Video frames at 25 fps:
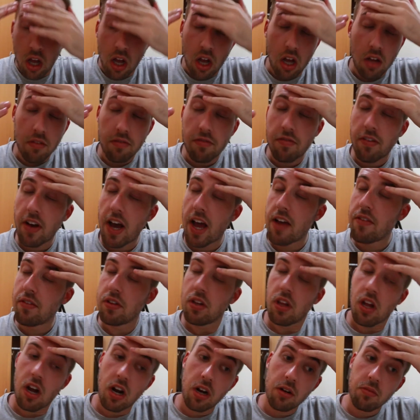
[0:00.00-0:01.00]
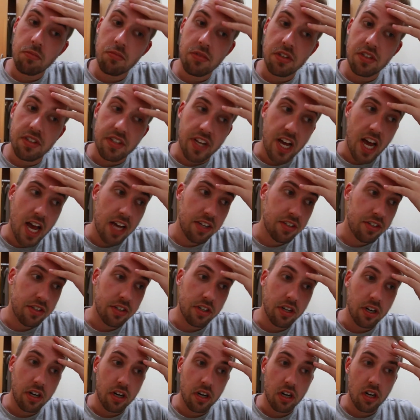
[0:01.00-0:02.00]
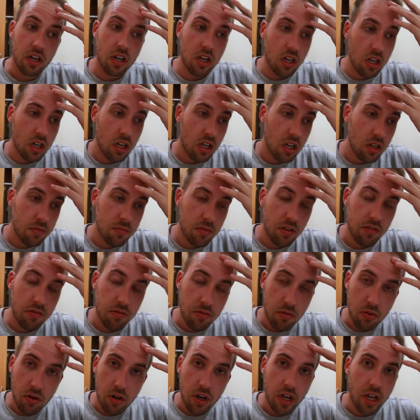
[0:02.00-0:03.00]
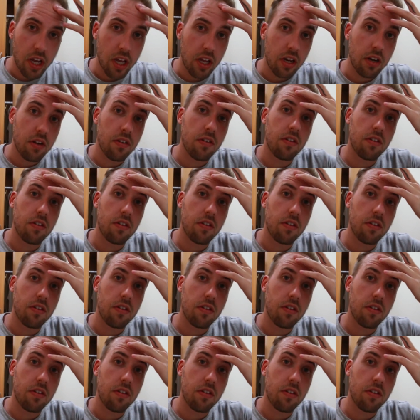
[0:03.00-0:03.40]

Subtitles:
a 5-alarm disaster on my forehead.